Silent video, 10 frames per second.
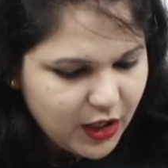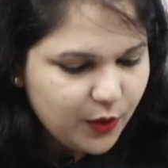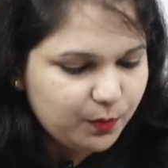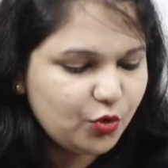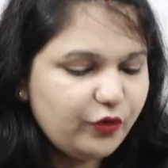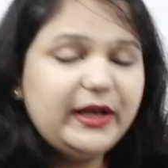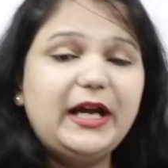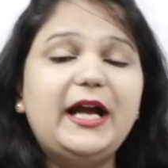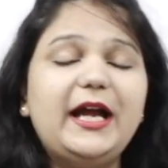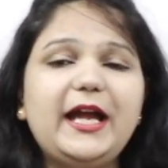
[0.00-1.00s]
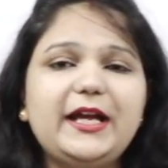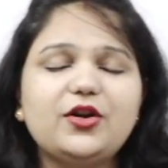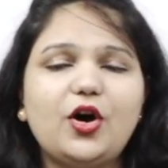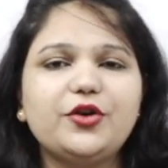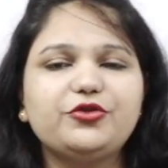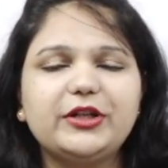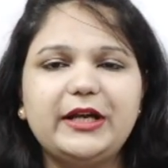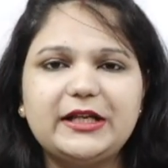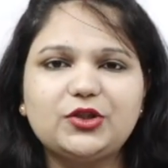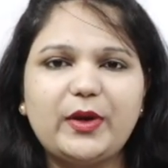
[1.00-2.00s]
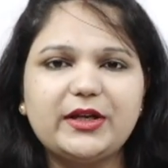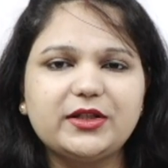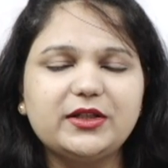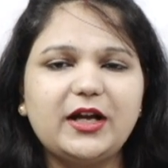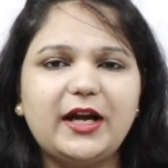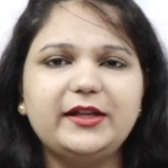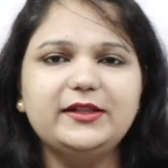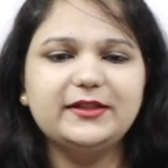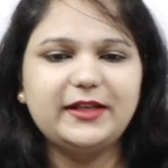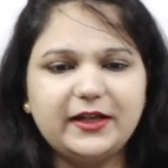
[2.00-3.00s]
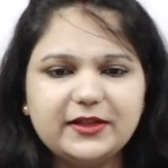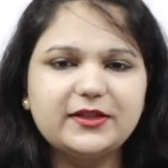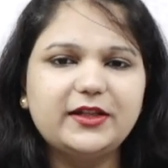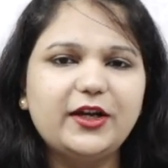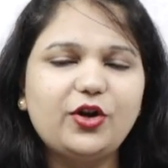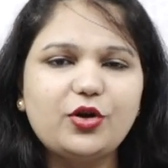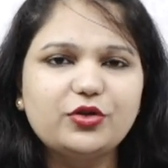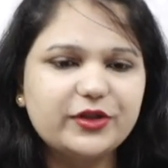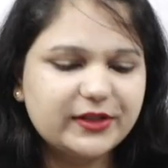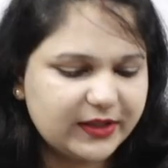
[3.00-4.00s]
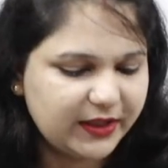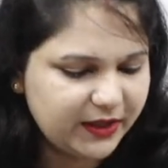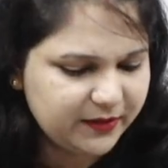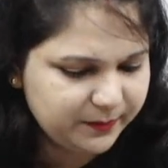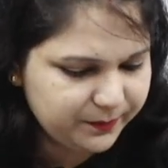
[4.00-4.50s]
Moving ahead on to the next question, guys, that is there on your screen.